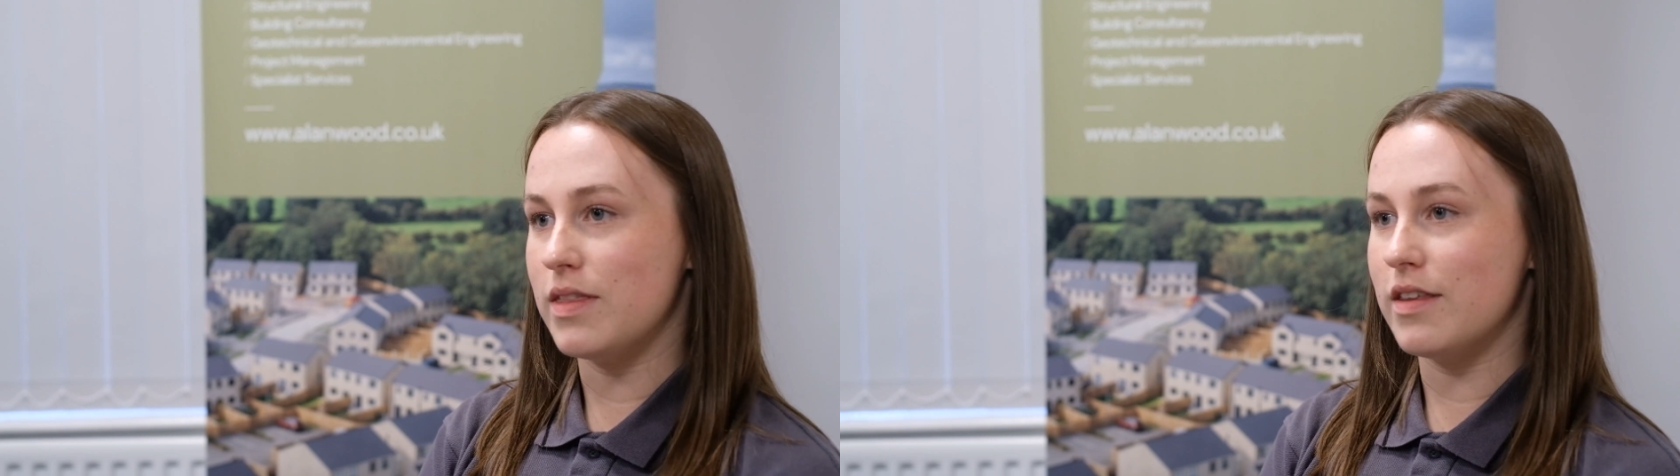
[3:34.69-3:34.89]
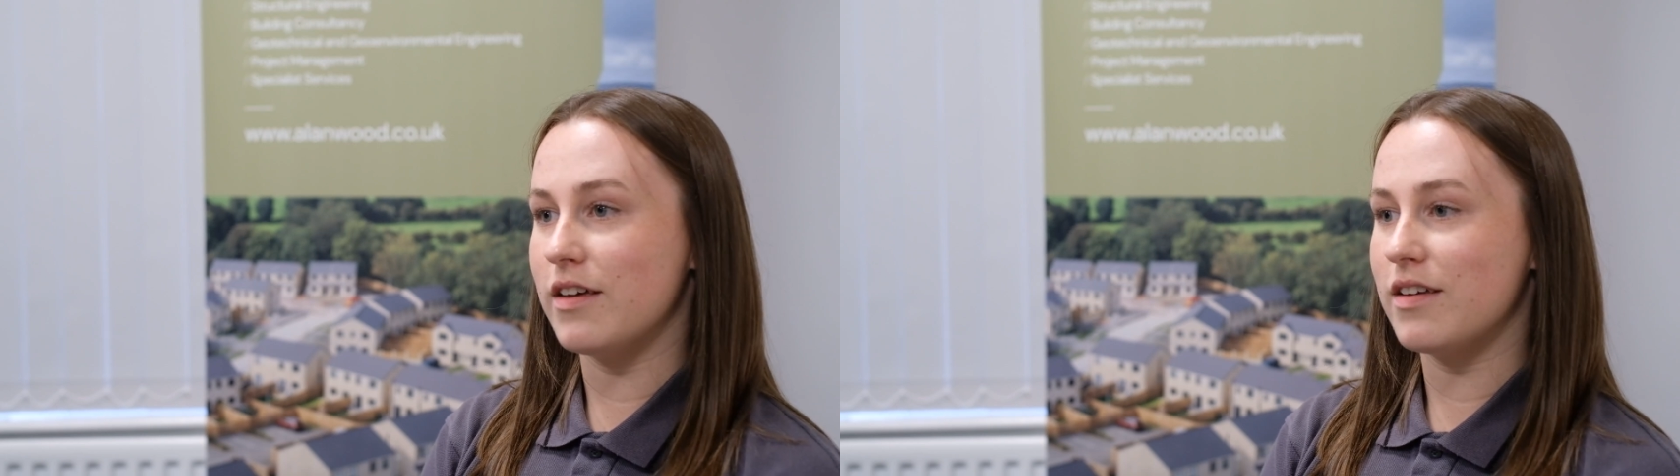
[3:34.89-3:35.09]

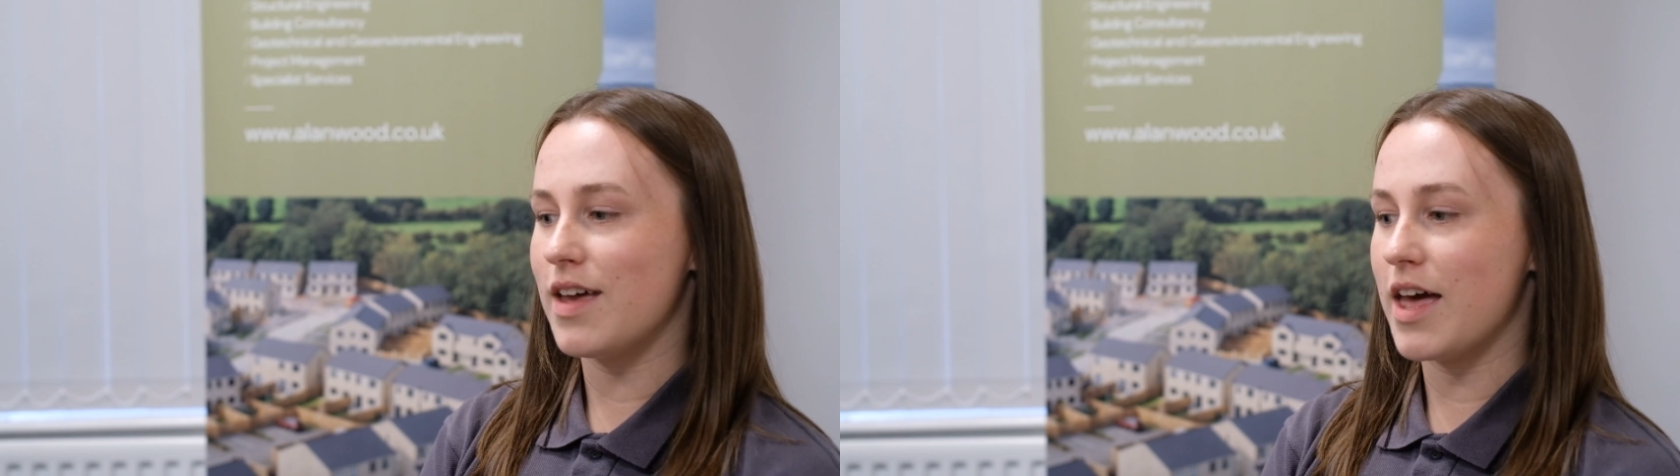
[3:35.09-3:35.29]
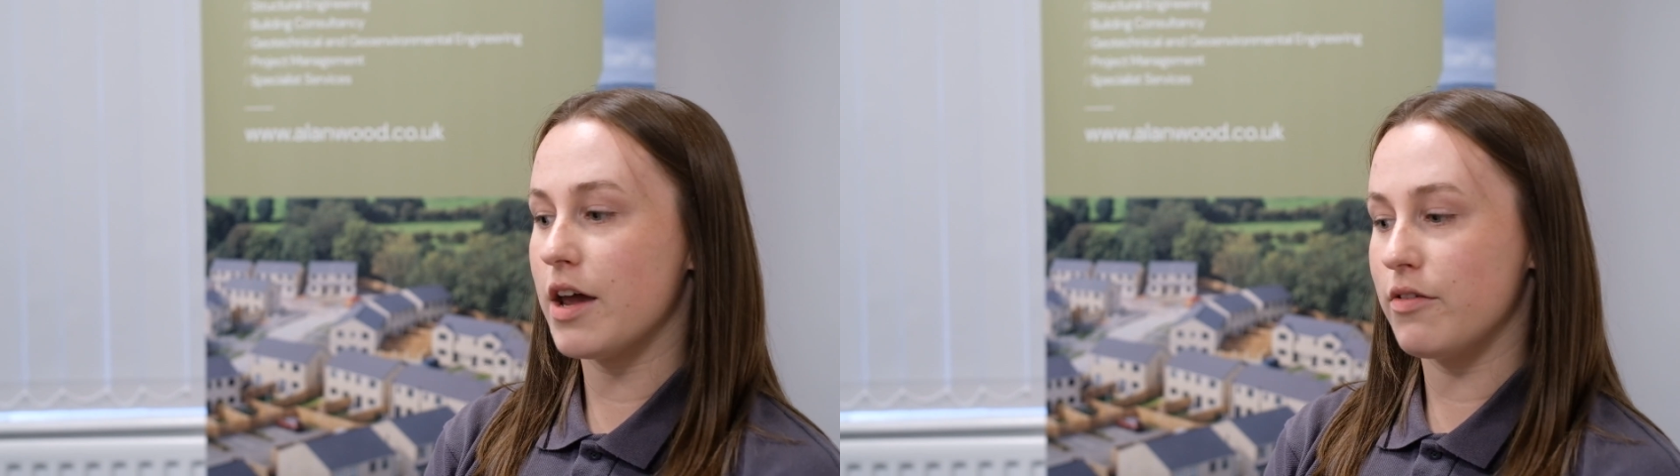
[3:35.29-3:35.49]
the
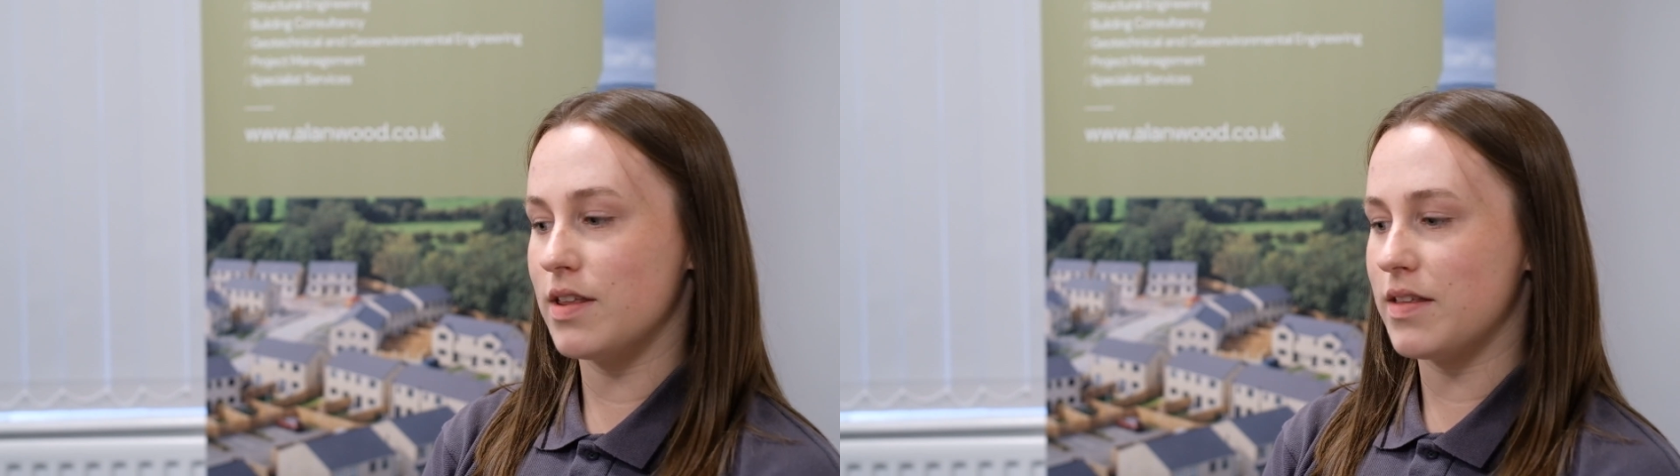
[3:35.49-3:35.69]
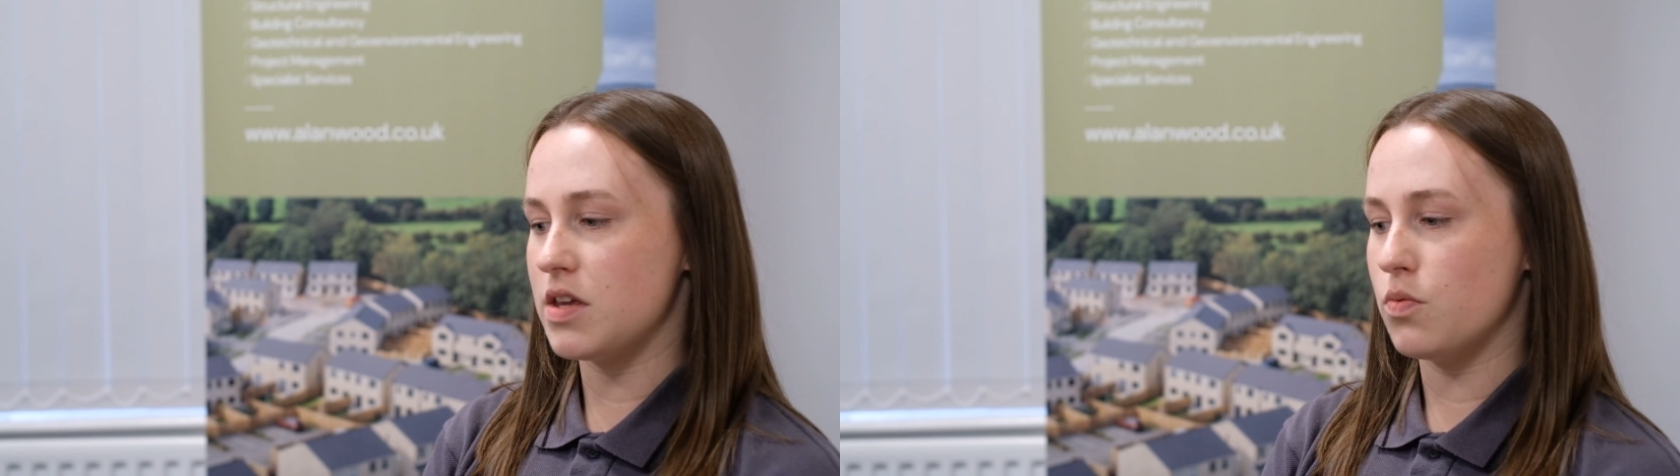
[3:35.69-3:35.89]
area
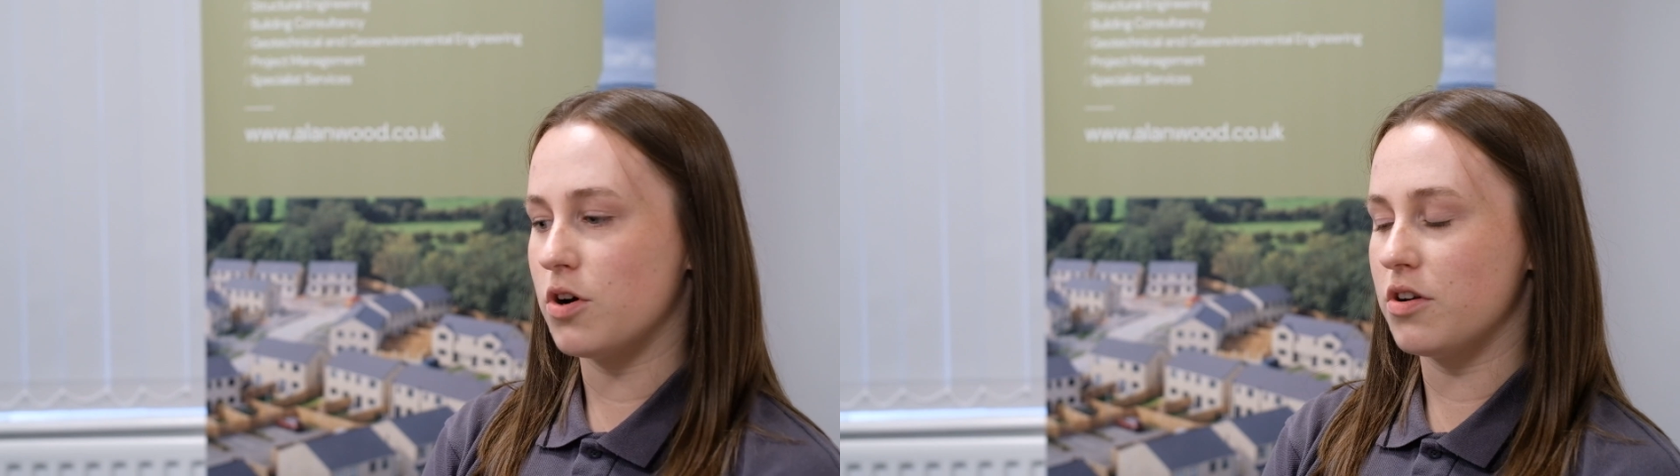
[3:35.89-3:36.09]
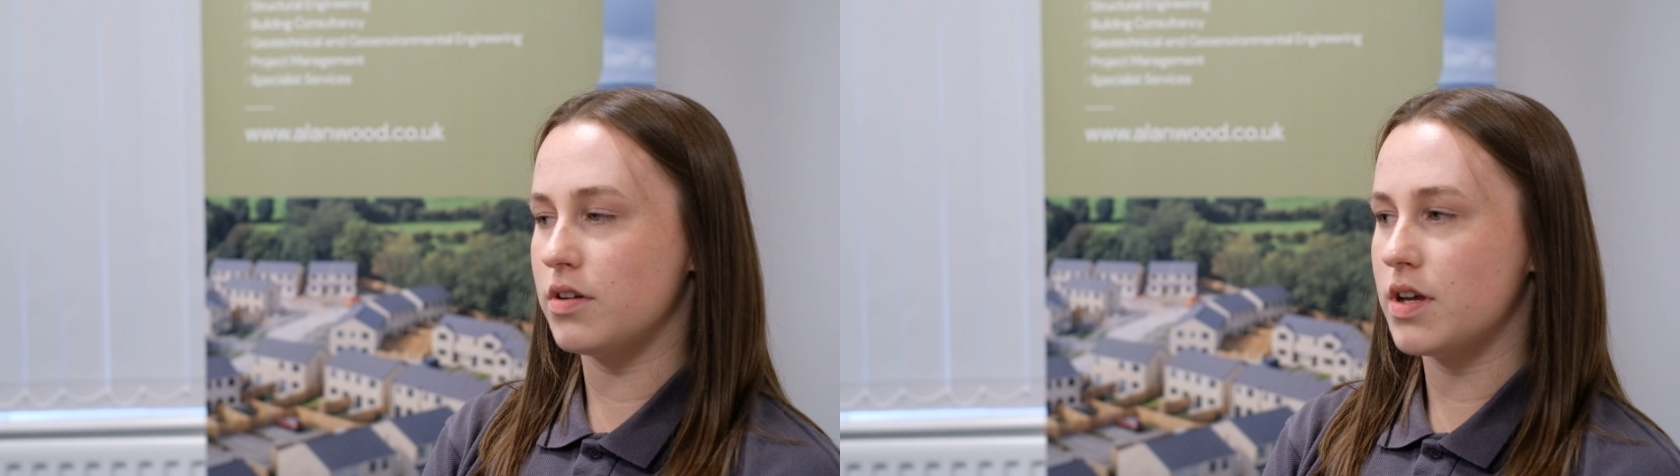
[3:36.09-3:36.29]
that you
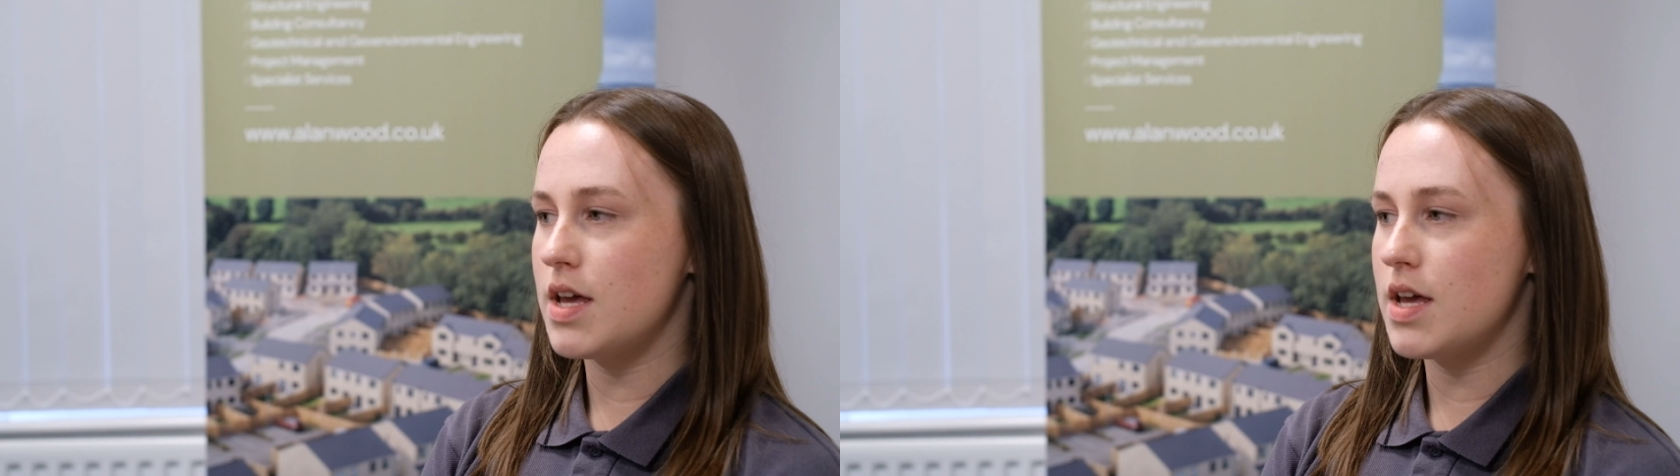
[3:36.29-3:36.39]
want.